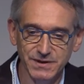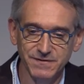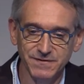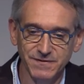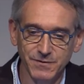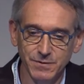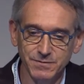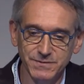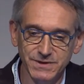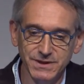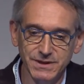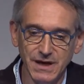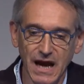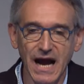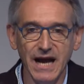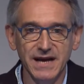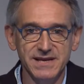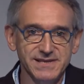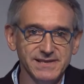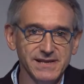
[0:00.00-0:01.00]
from the
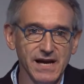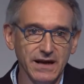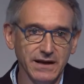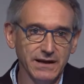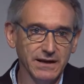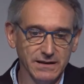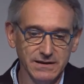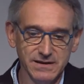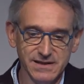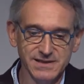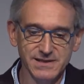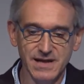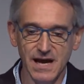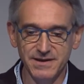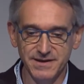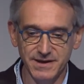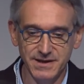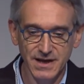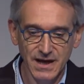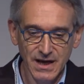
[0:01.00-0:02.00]
iCycle
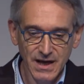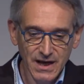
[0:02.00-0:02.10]
study